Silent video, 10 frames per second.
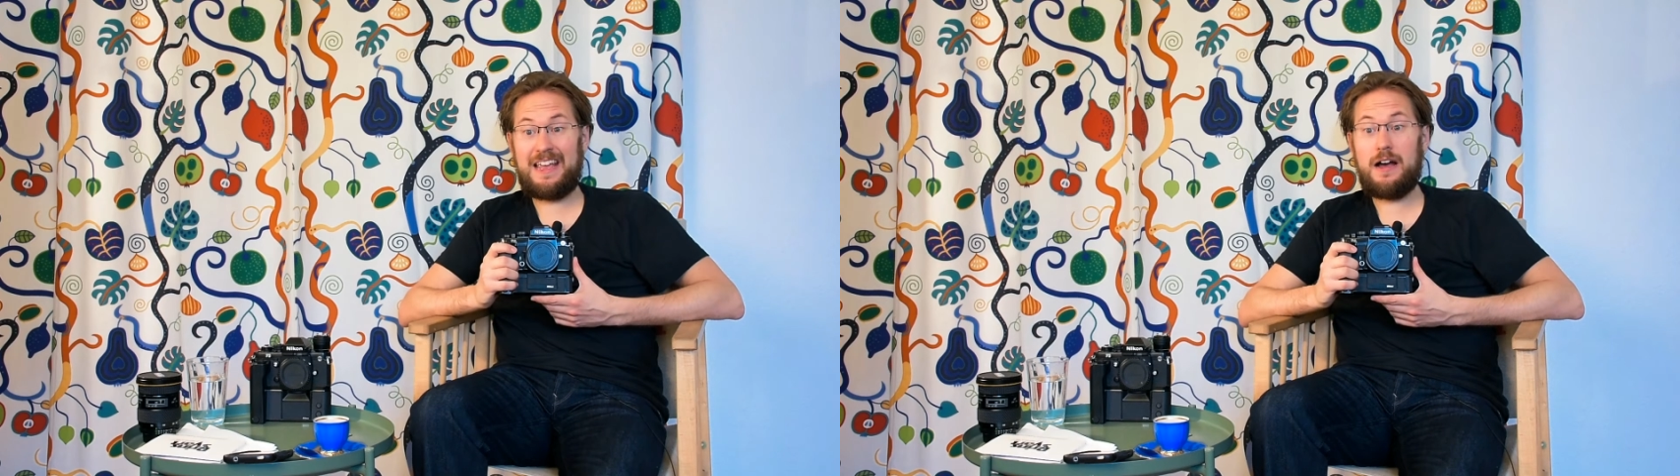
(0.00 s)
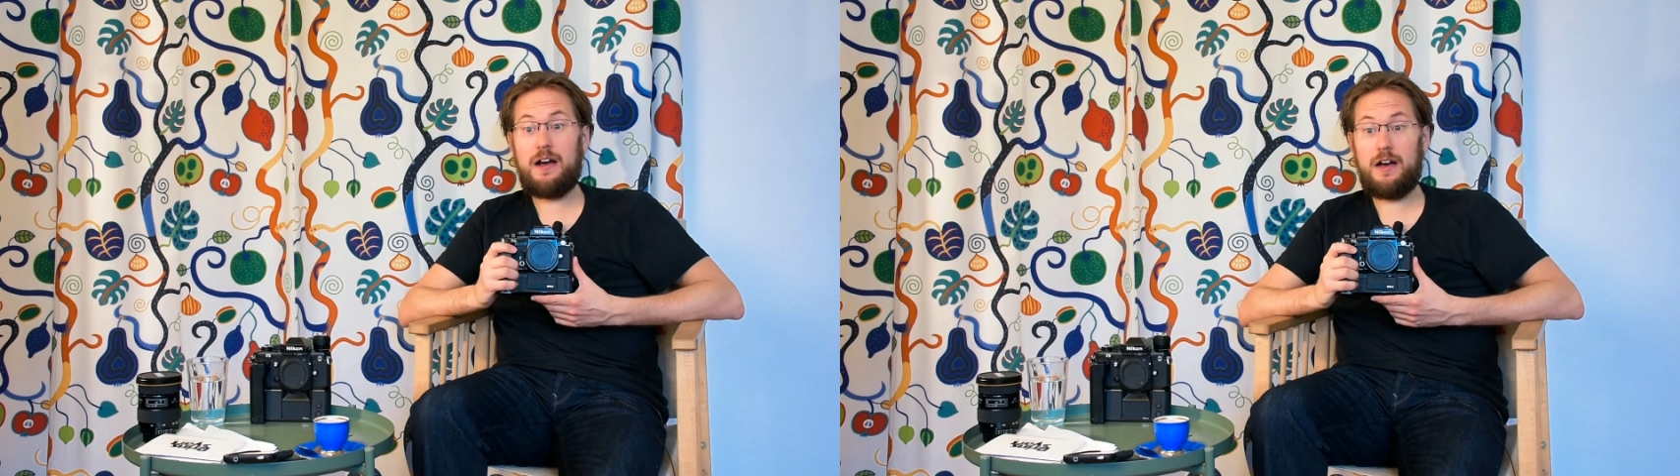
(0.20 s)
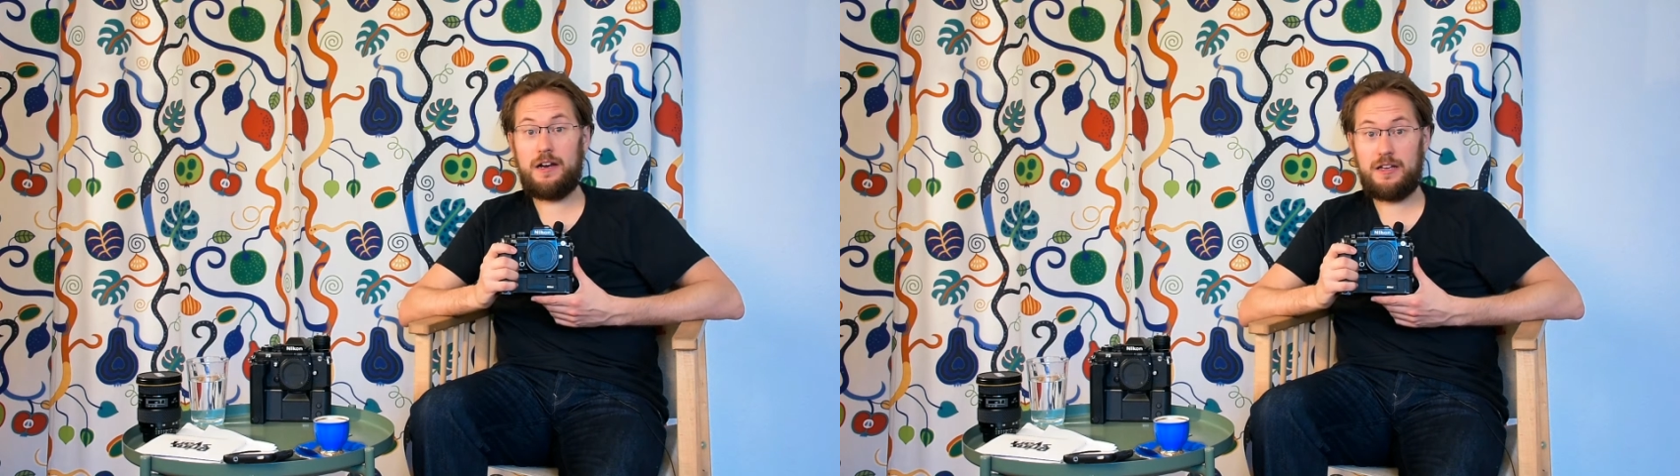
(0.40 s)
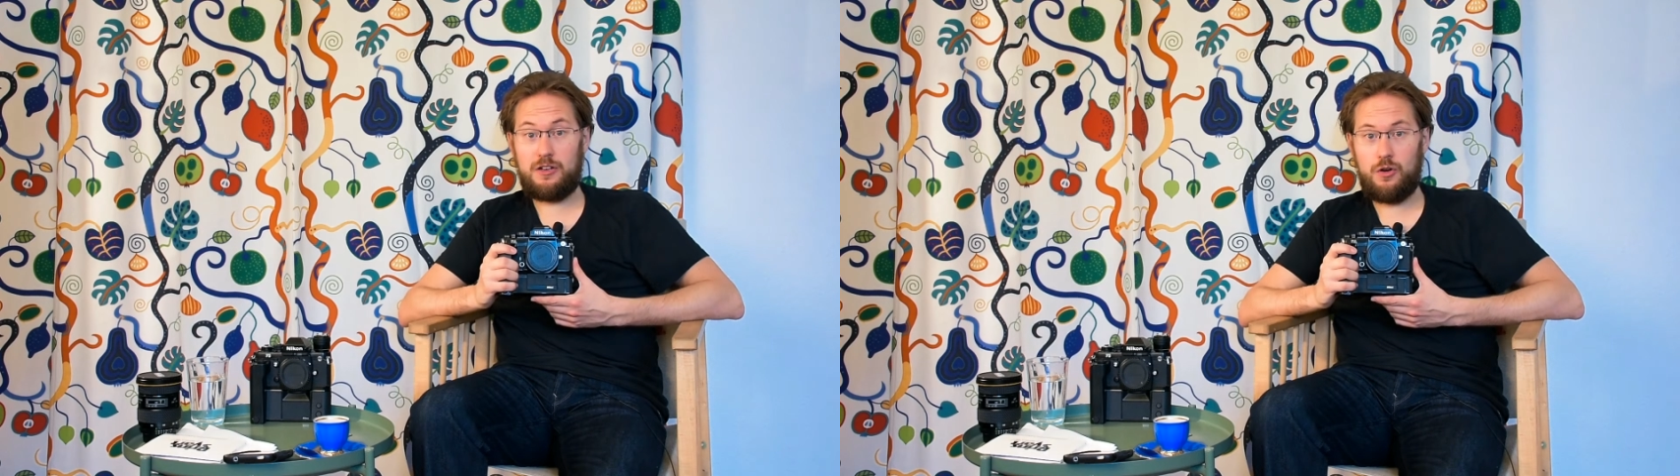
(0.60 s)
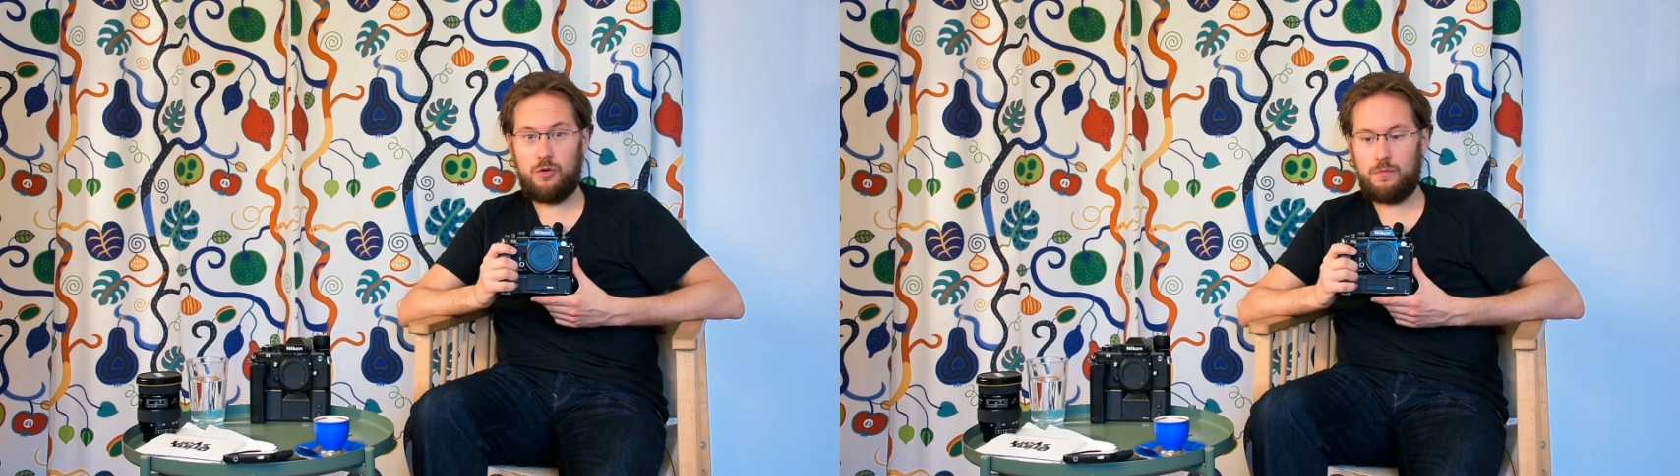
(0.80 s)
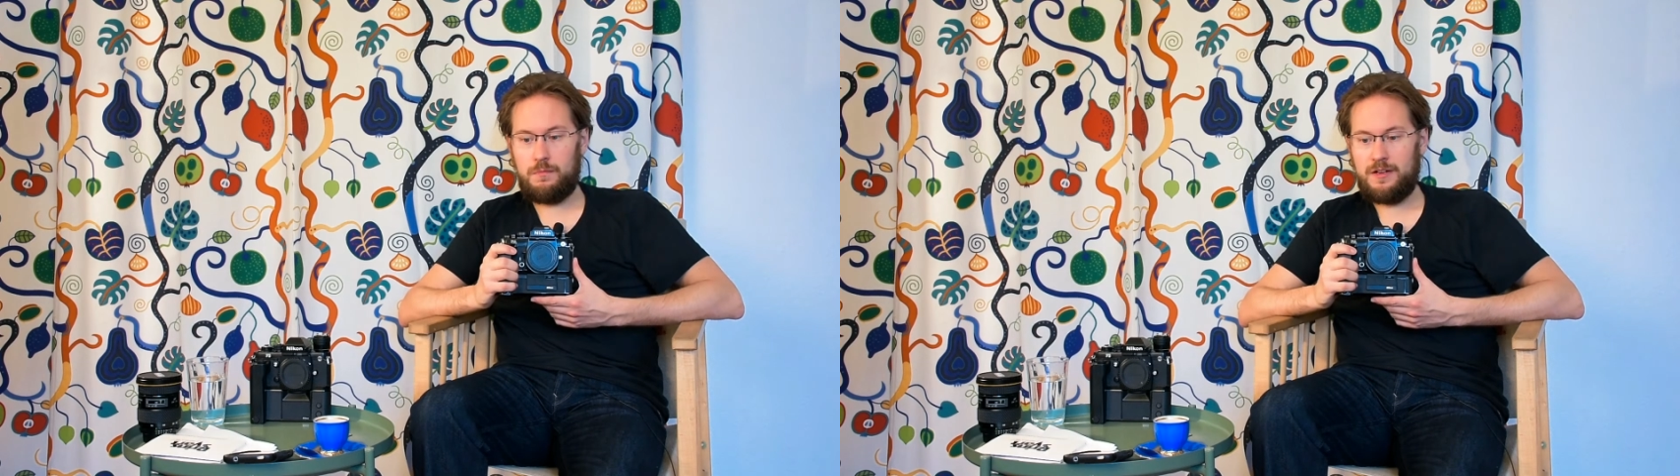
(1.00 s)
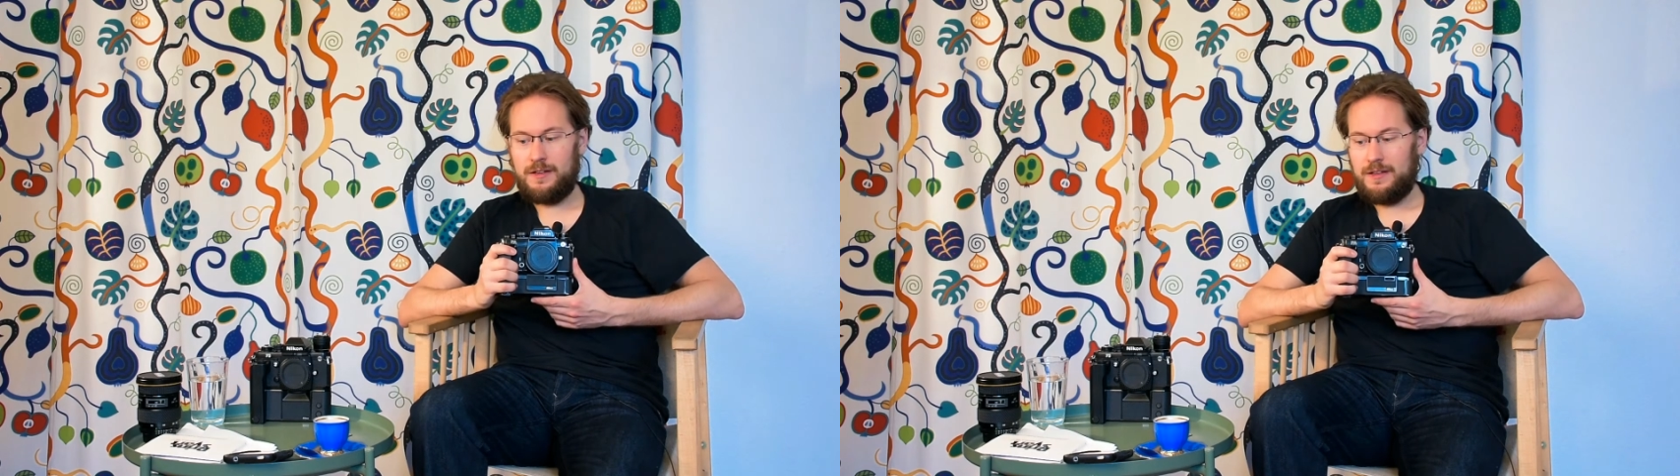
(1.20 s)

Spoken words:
a honeycomb